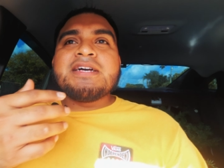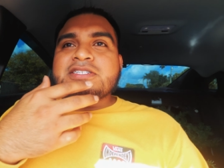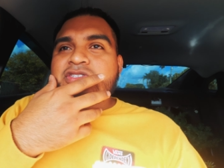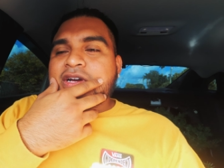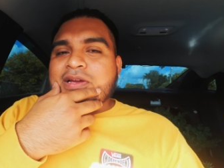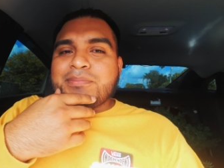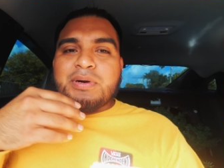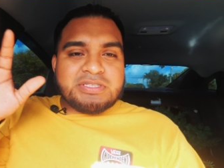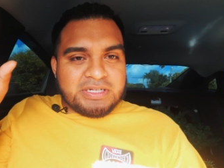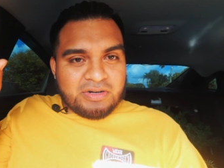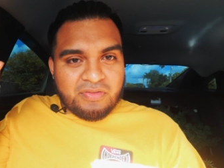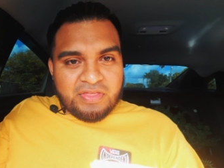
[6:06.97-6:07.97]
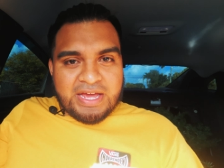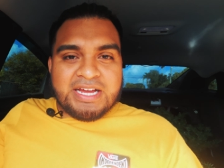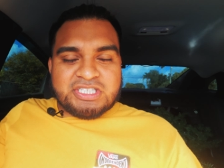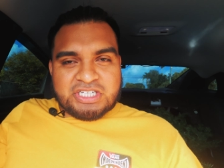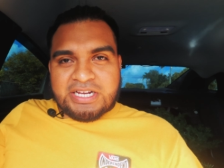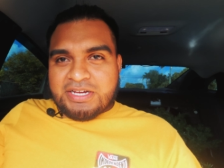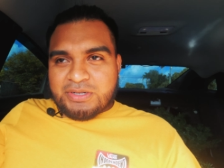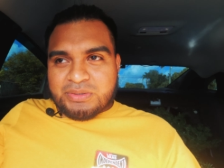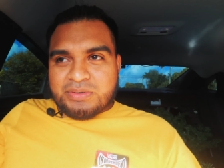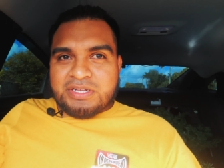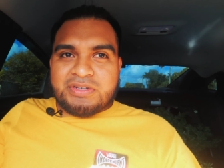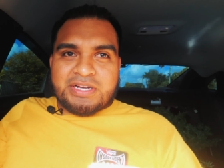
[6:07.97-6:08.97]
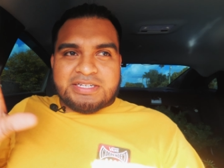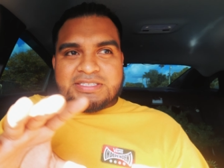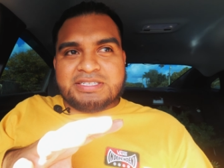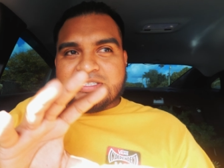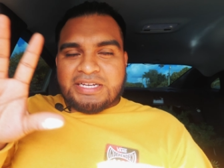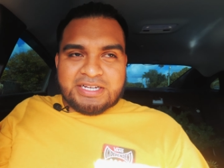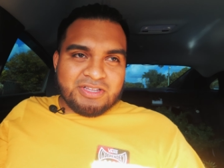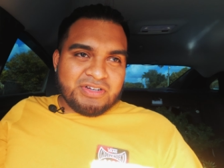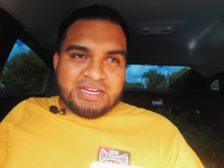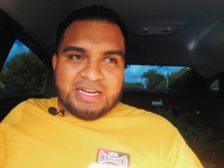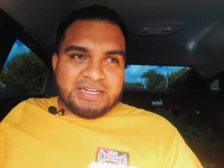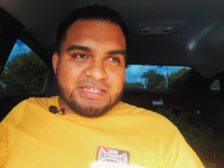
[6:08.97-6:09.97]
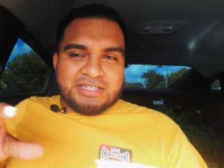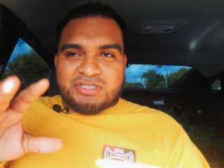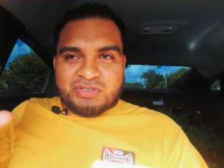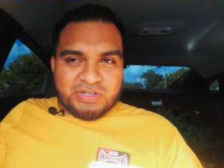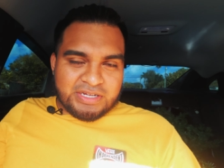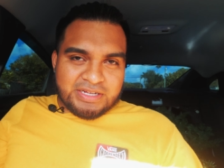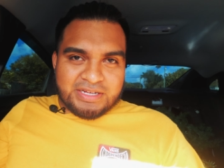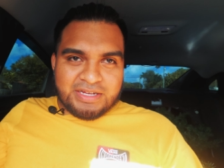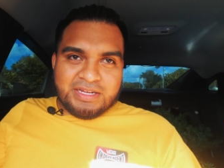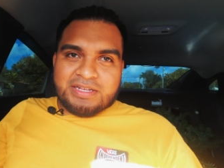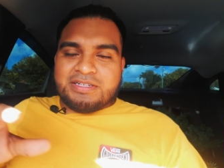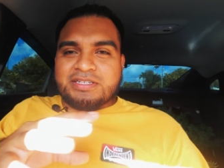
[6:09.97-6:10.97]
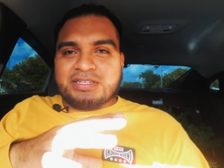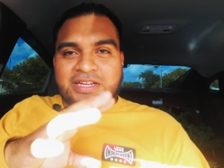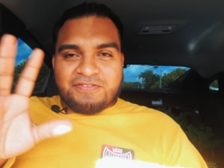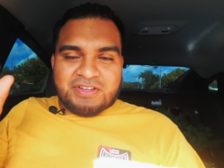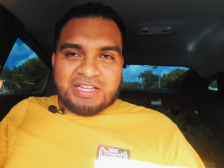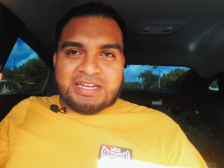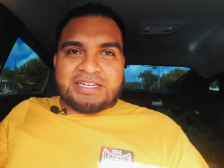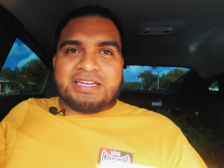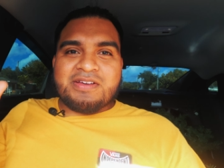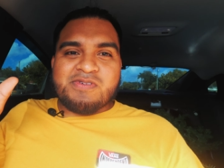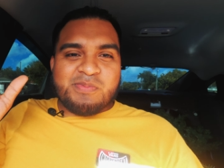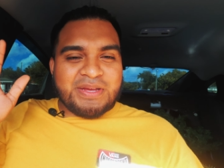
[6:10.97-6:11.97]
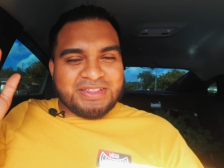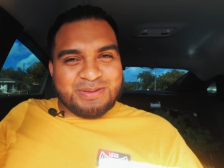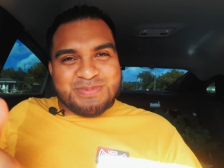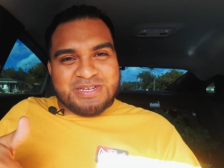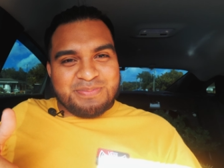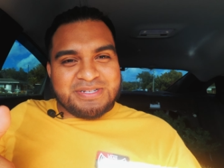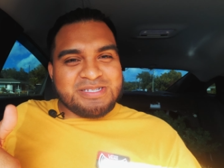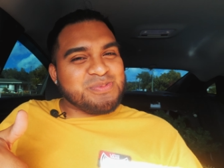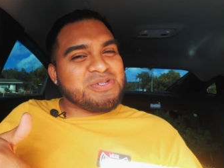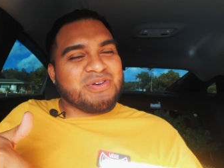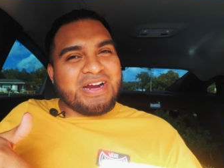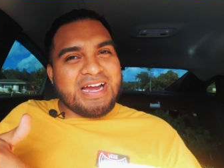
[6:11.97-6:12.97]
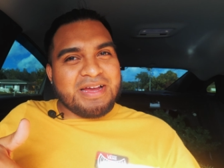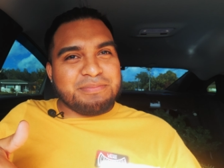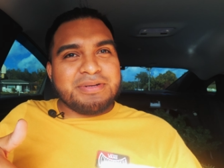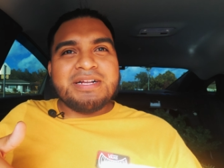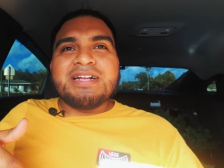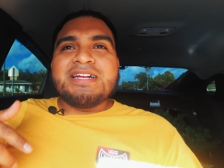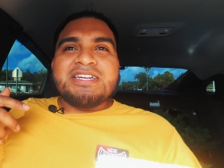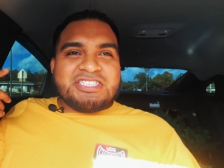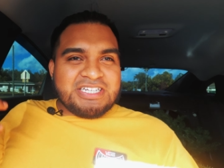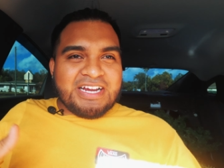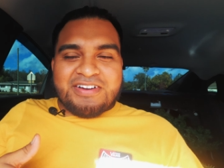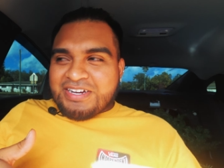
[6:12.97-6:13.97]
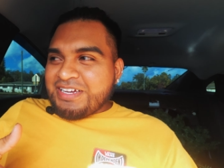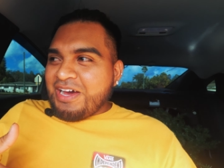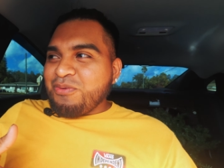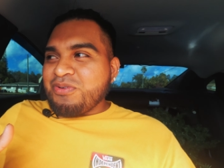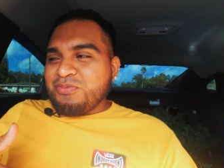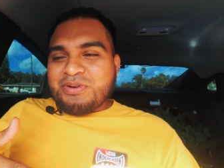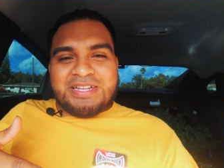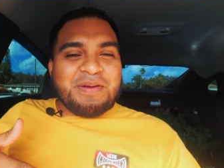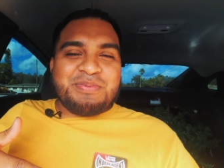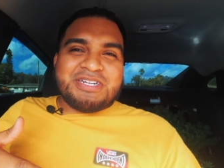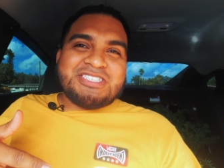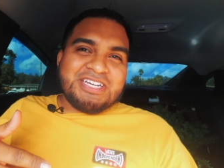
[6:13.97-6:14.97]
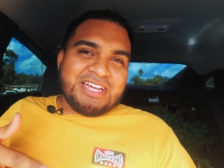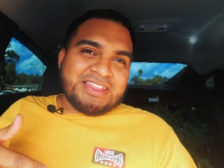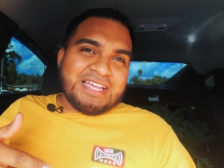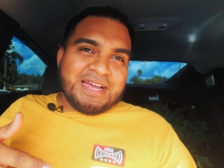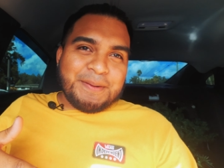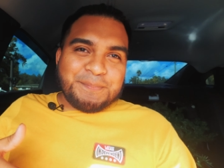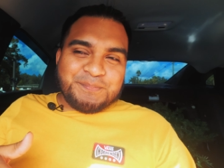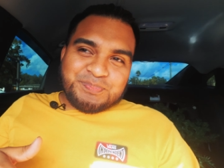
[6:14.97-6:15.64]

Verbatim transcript: So I can post it on that channel and you guys can take a look at it and enjoy it. And if you like it, give it a big thumbs up and subscribe. Share it. I would really appreciate that.